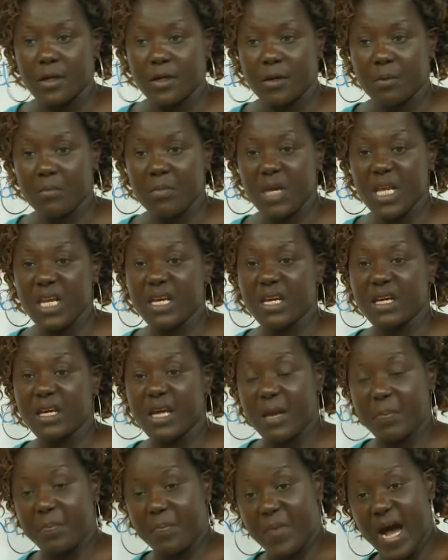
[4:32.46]
meaning
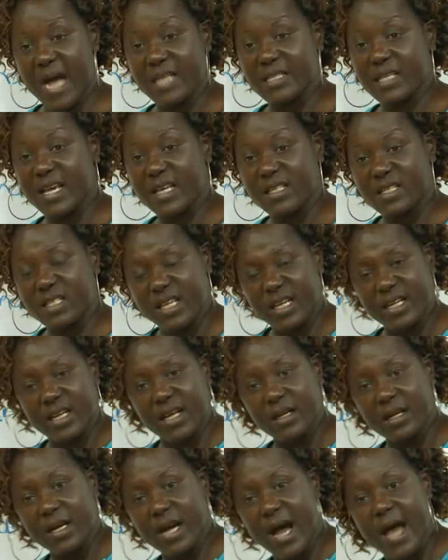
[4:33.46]
a certain
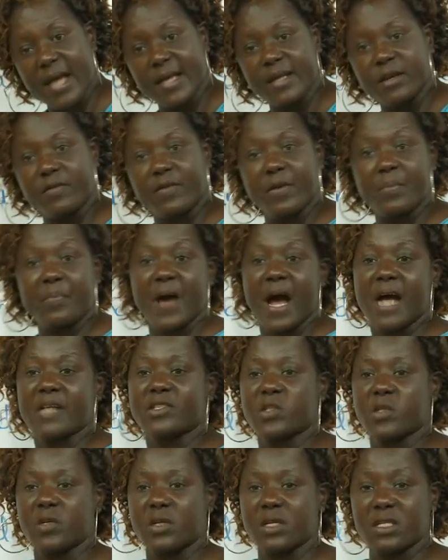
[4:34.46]
kind of a
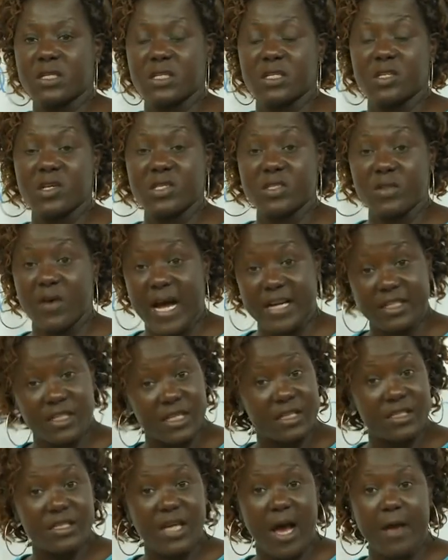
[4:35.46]
person. It is also
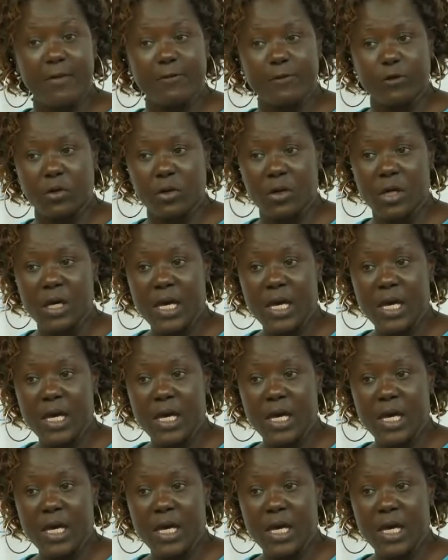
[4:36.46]
adjectival.